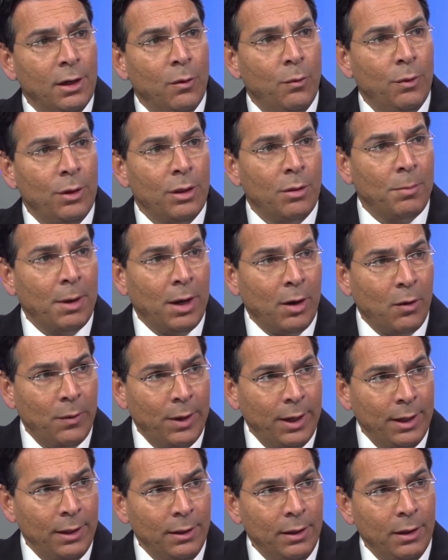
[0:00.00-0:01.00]
with
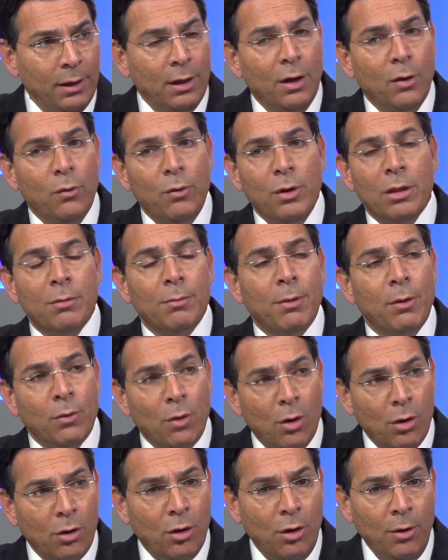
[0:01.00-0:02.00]
Bahrain, with
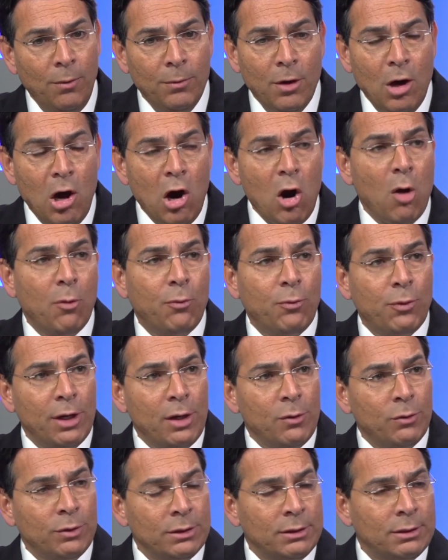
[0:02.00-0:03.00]
Morocco,
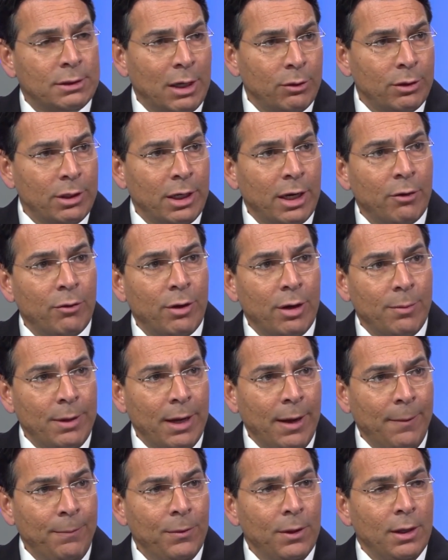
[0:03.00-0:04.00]
hopefully with Saudi
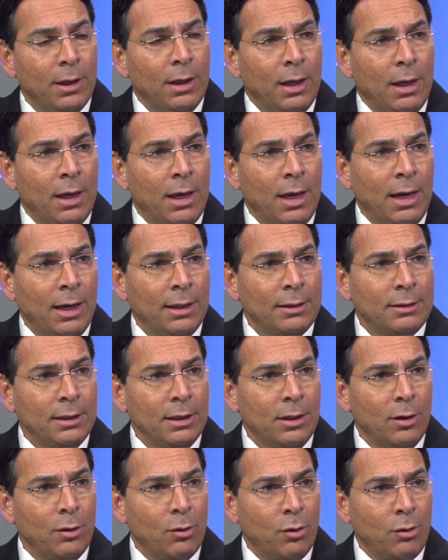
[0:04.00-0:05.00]
Arabia. And I
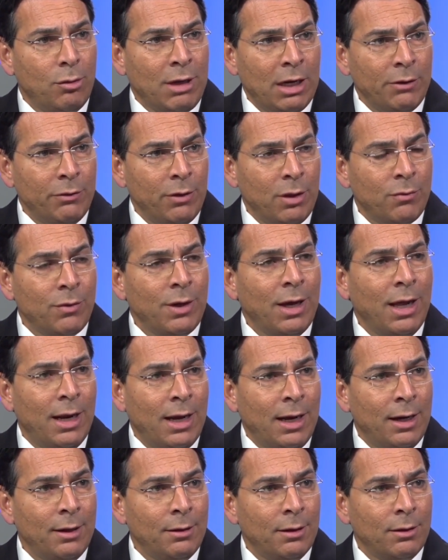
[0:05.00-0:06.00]
think those countries
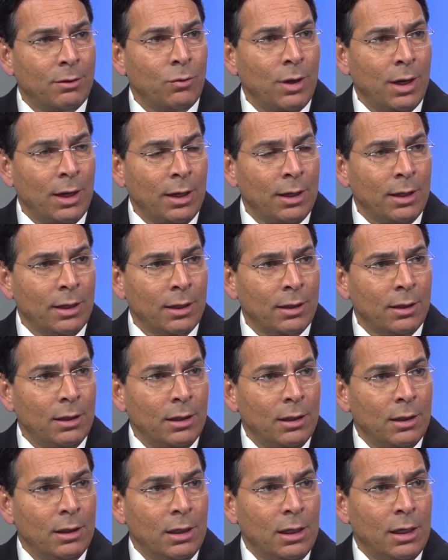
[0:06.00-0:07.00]
realize that we are here
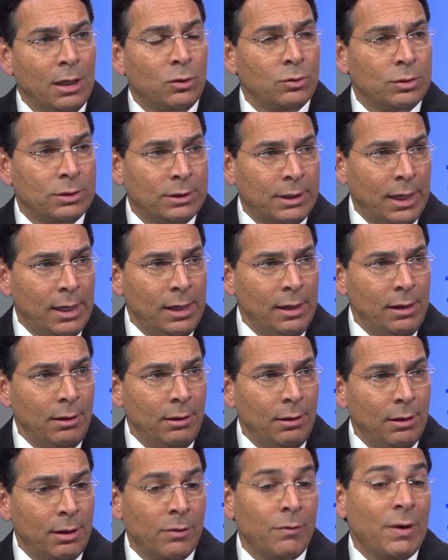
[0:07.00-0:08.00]
to stay.
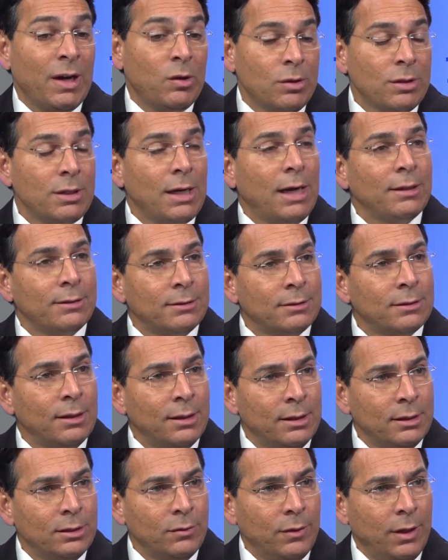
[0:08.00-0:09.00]
They recognize
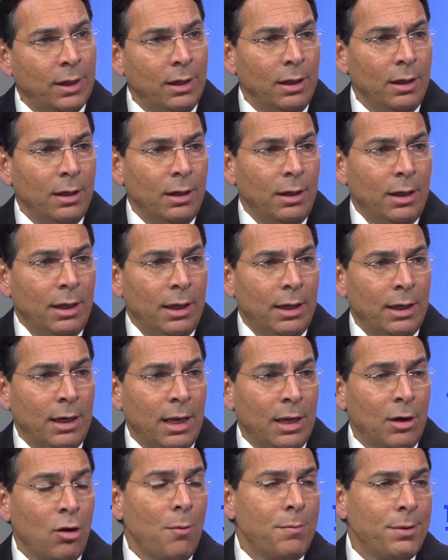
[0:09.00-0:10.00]
Israel. And
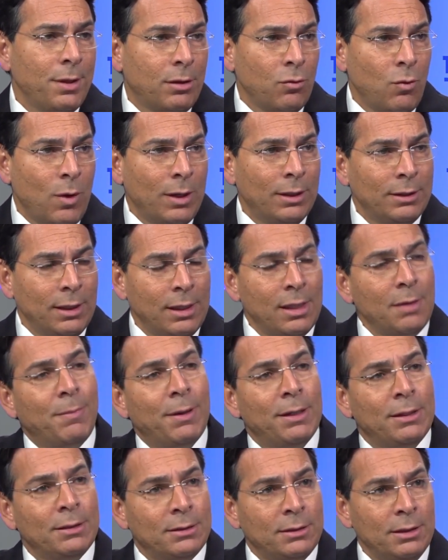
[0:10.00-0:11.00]
I hope that one day the
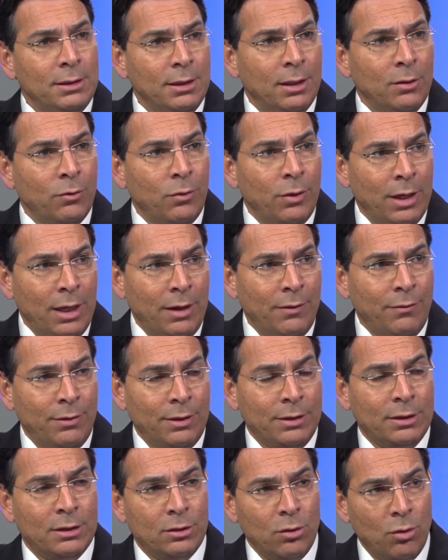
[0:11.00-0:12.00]
Palestinians will have
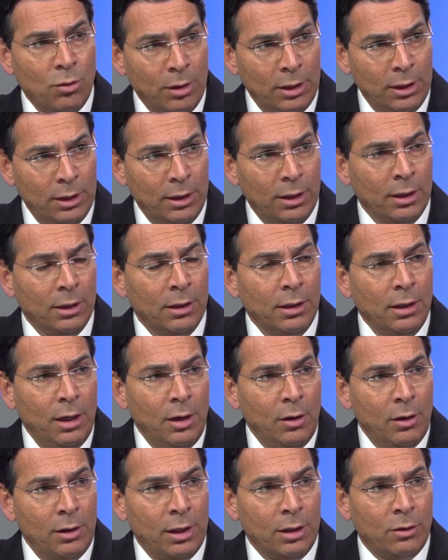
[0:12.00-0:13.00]
a strong leader
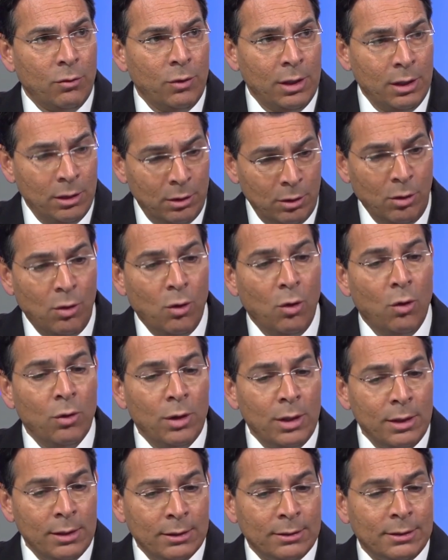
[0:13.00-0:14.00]
that will go
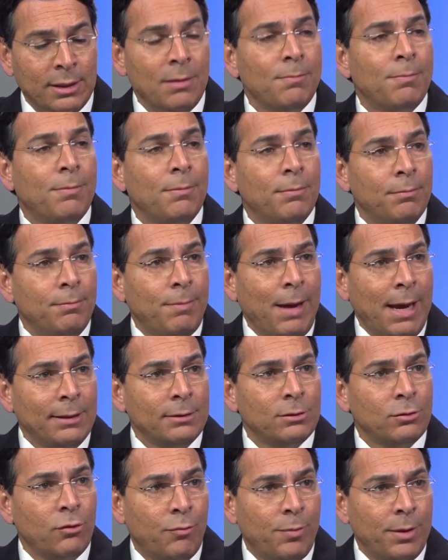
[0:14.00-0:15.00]
in the same
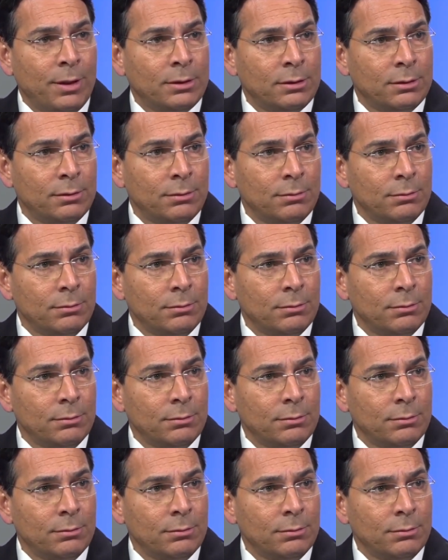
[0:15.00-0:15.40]
path of peace.